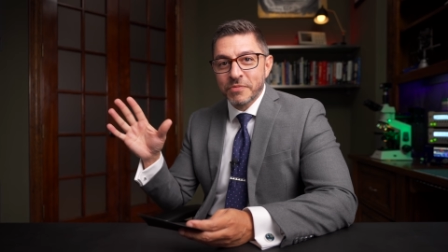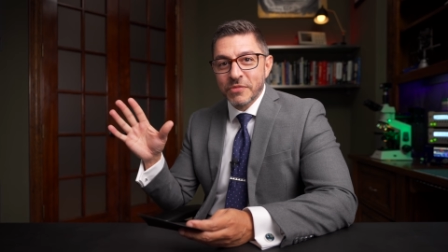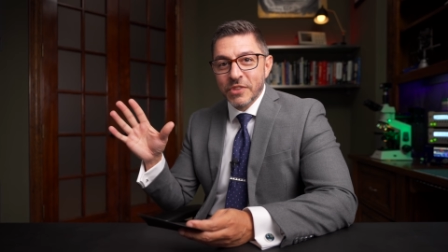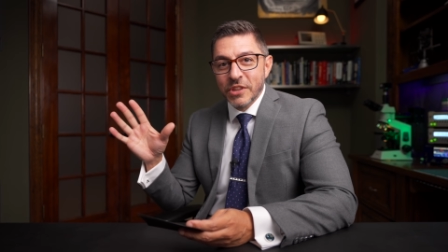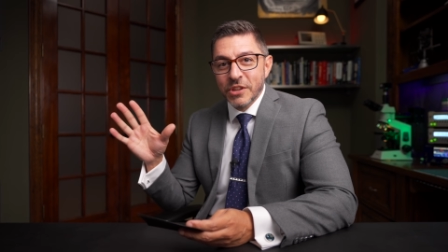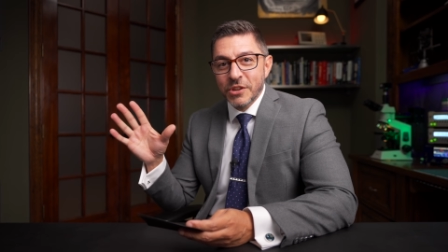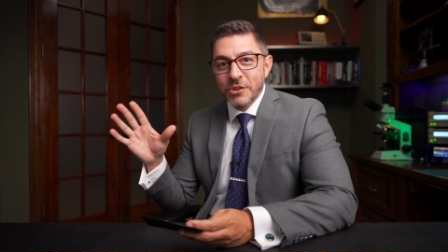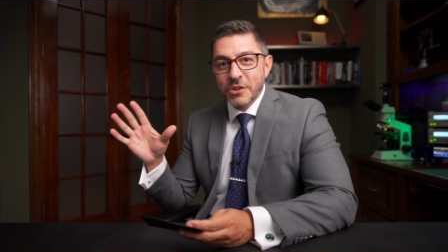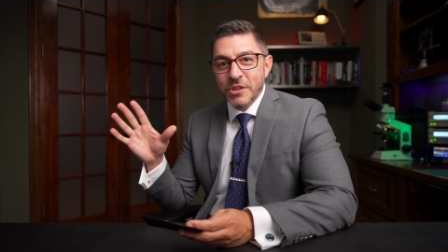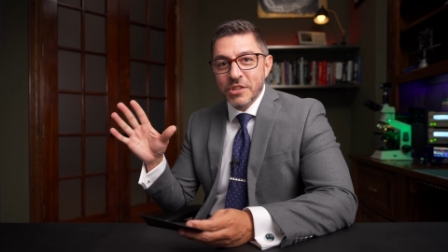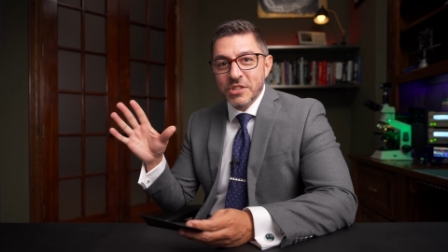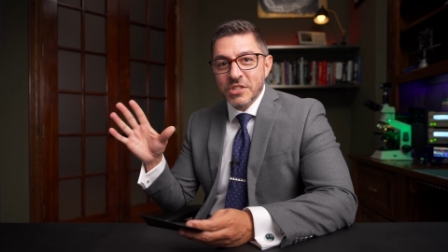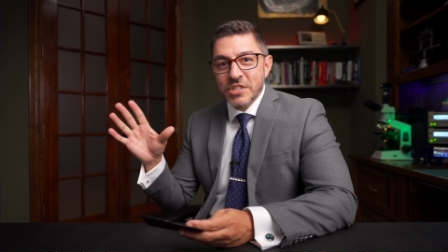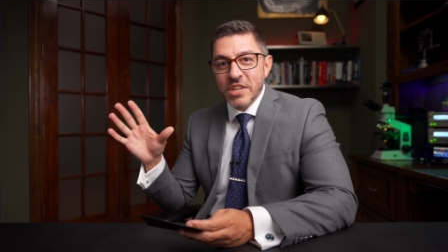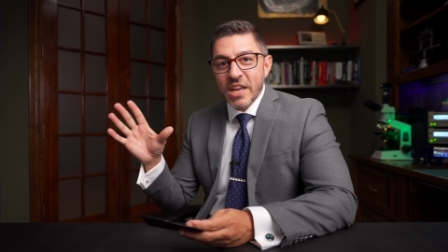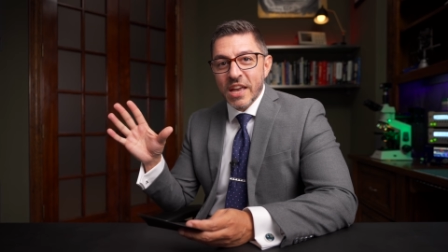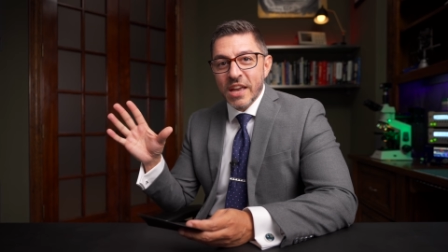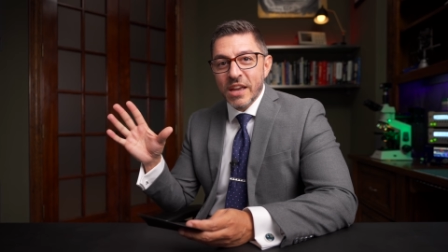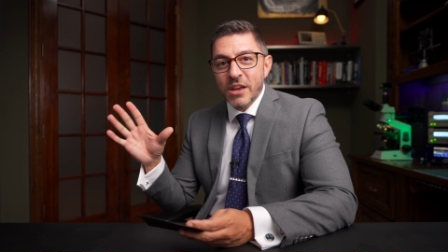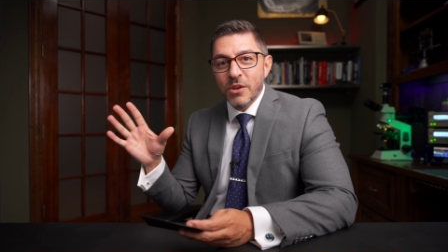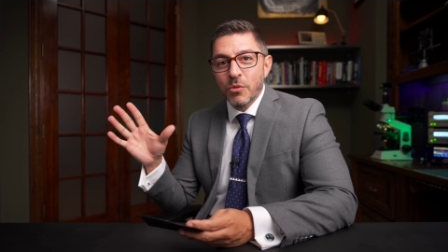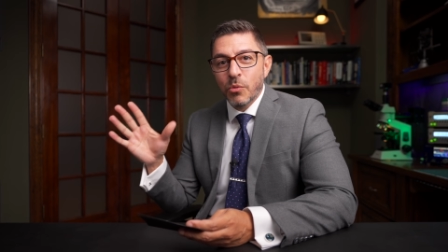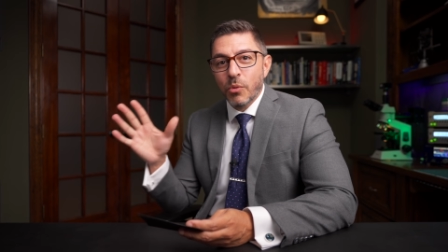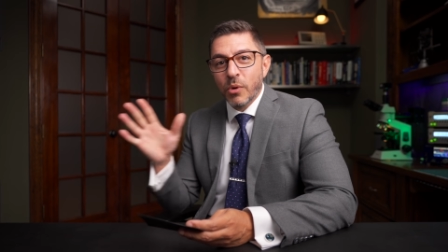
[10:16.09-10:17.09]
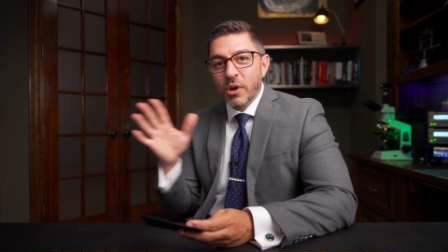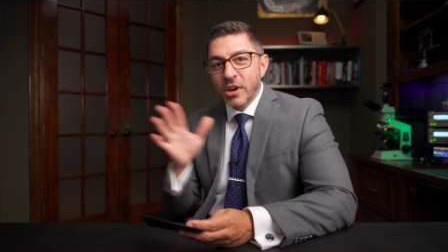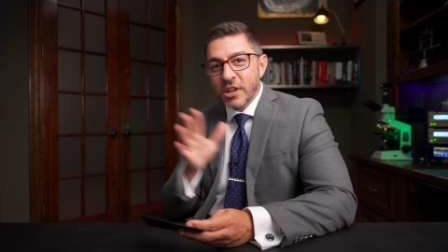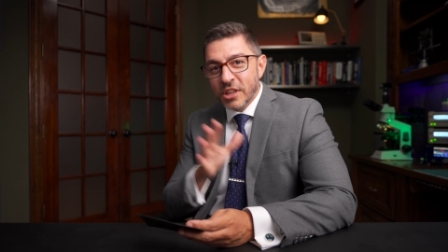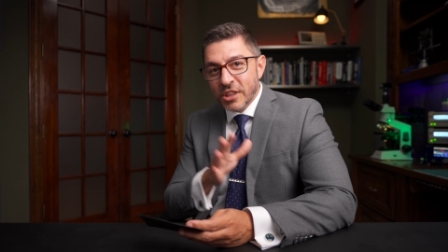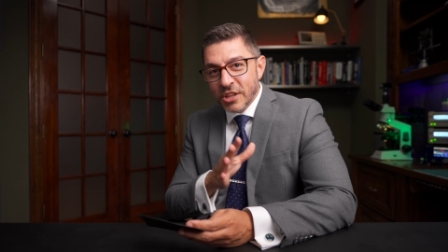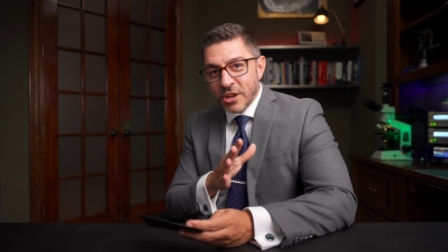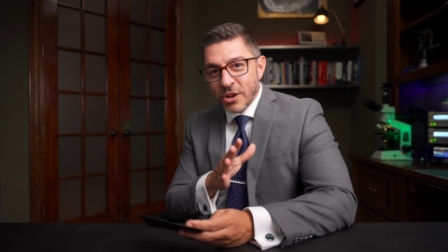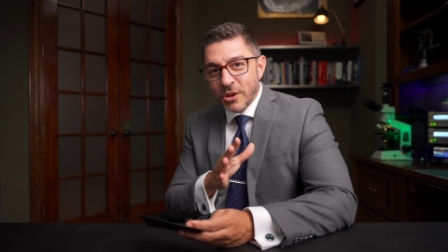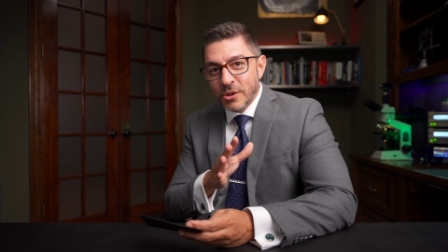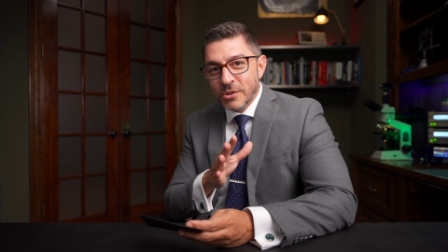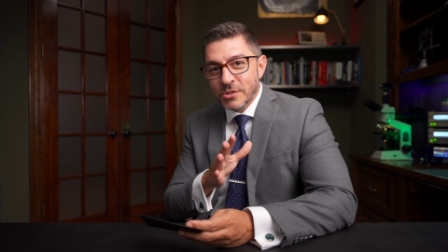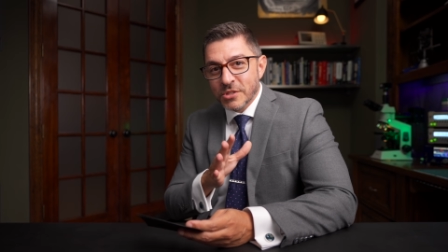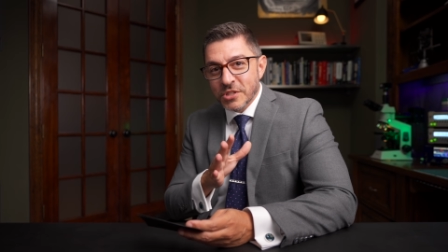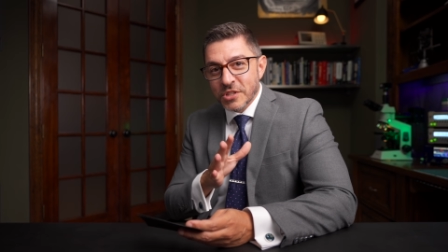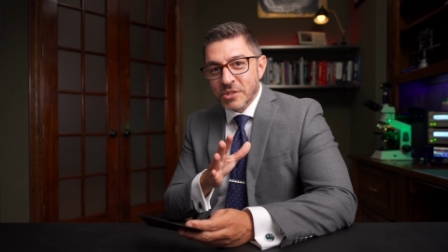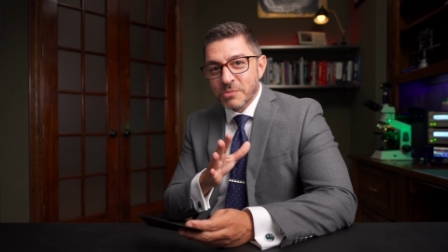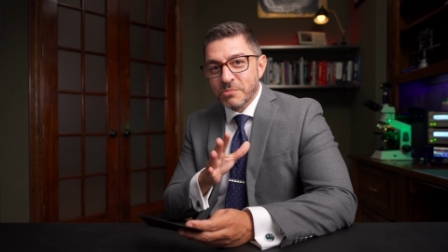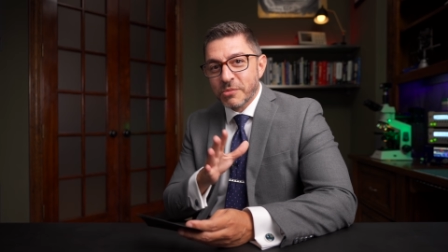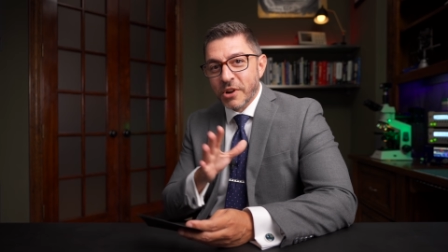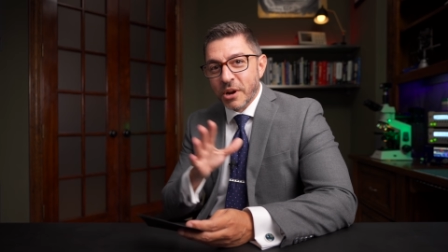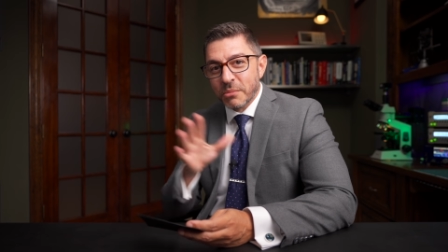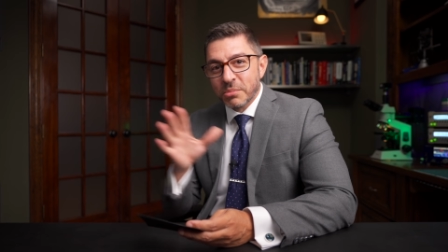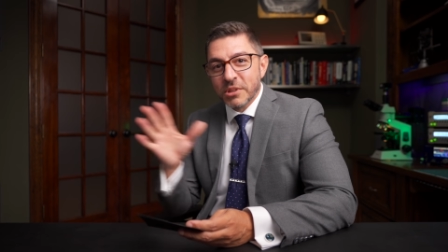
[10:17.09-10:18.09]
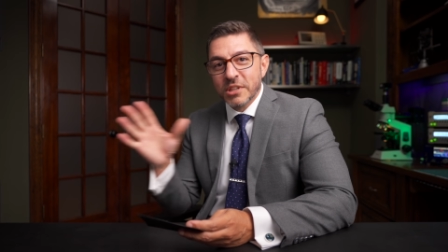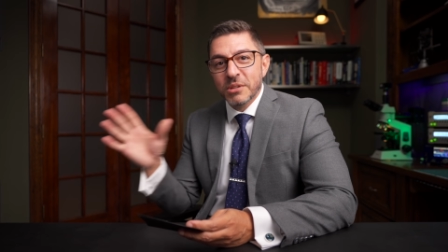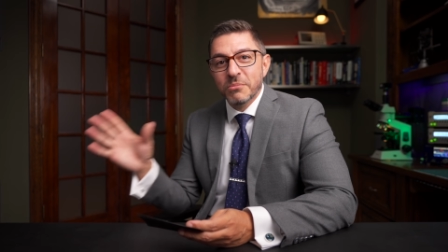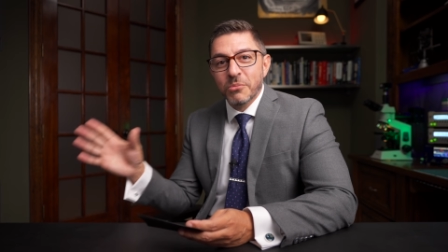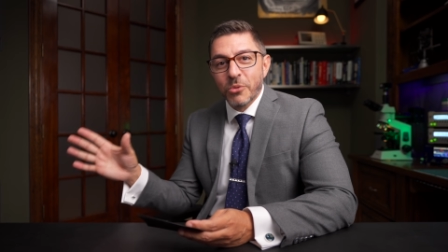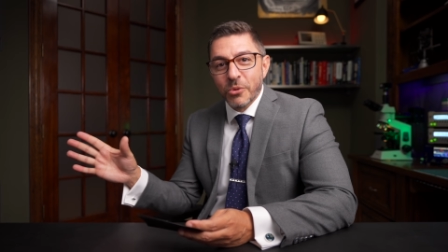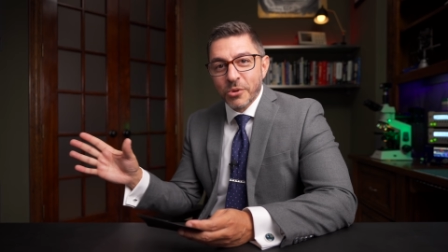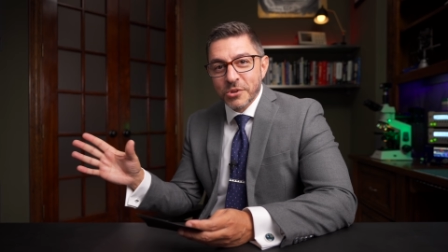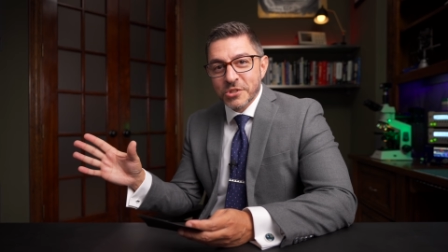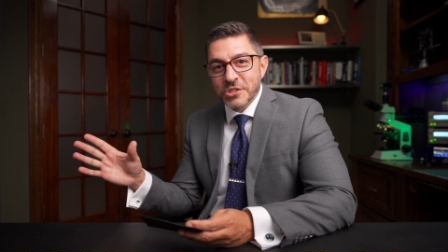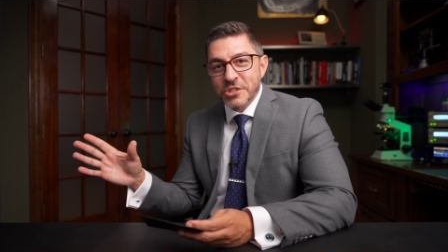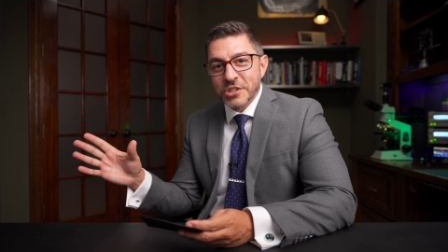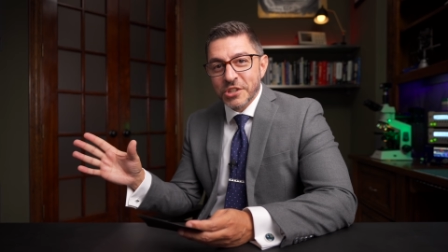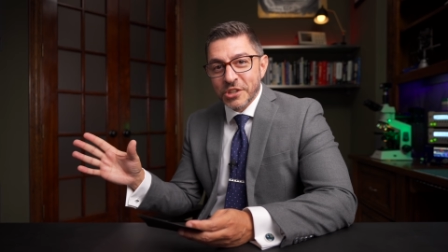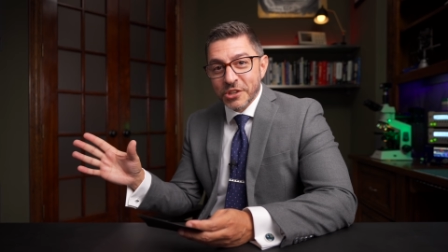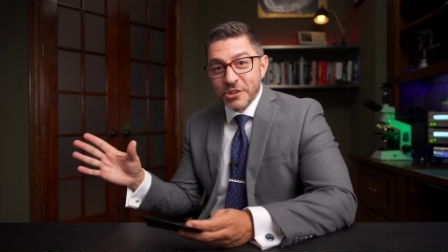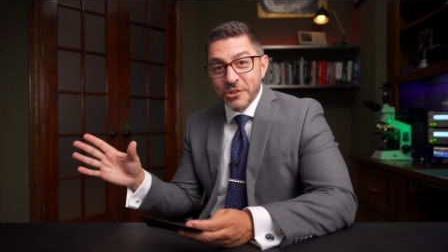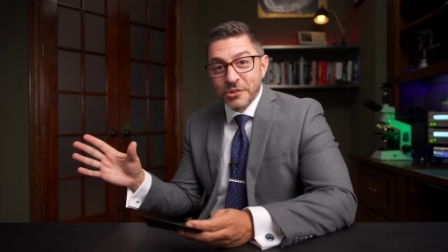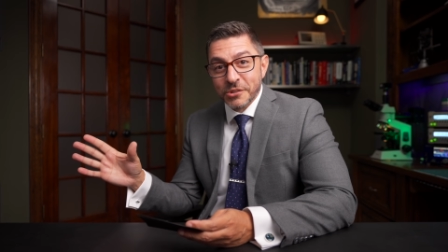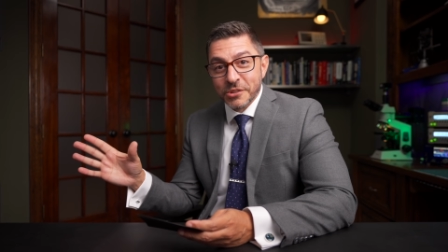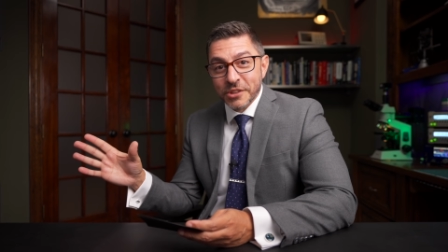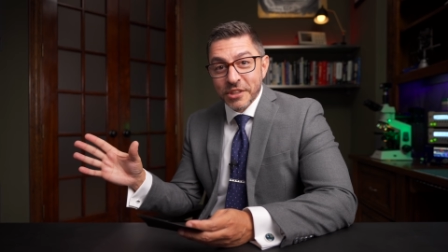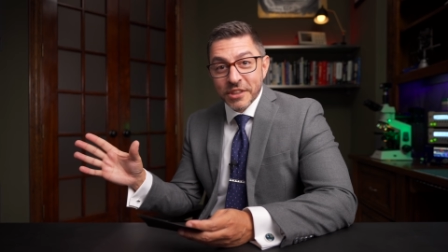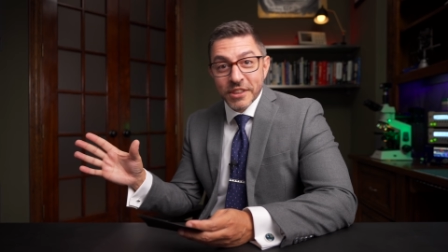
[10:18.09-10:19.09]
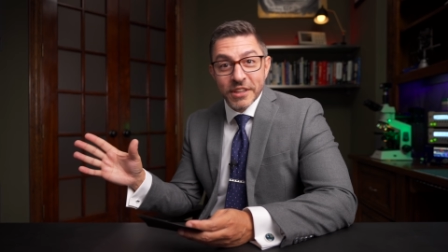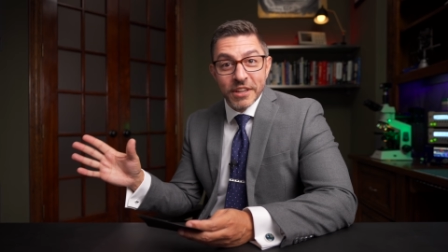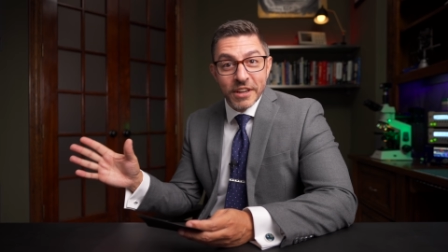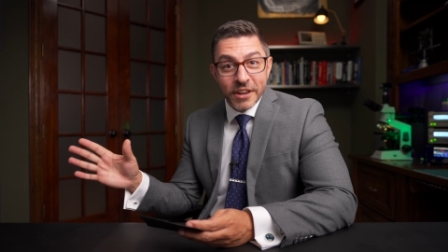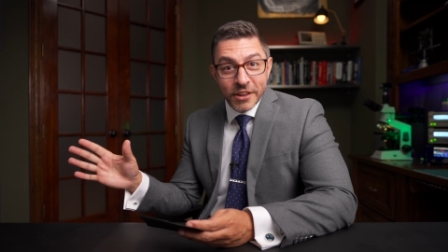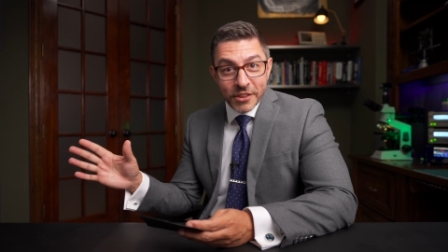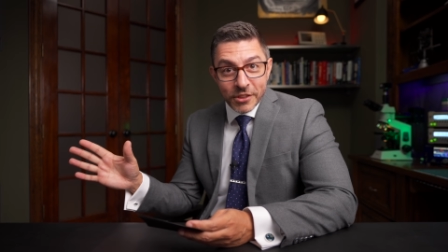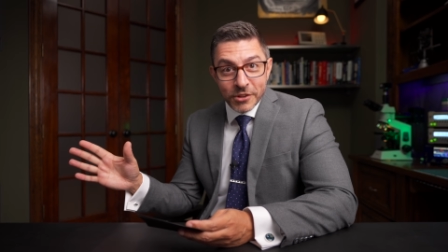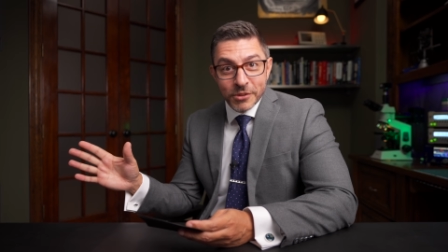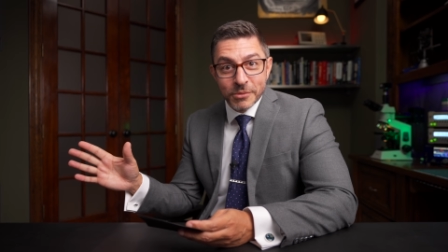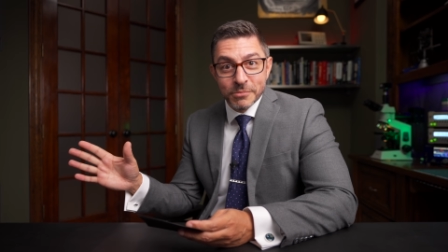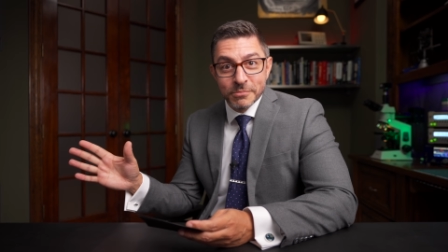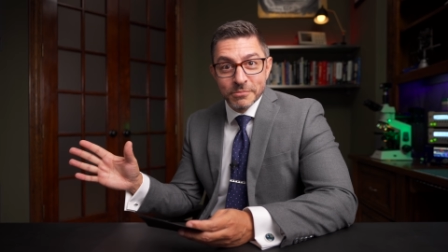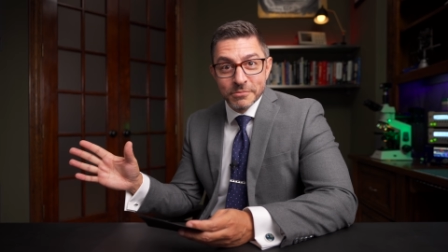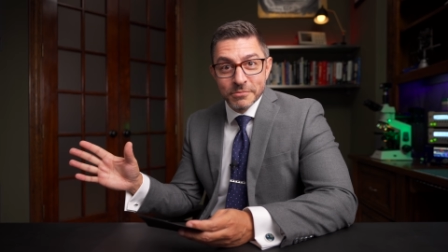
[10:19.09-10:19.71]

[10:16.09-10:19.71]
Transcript: you can say one of those is probably more secure than the other.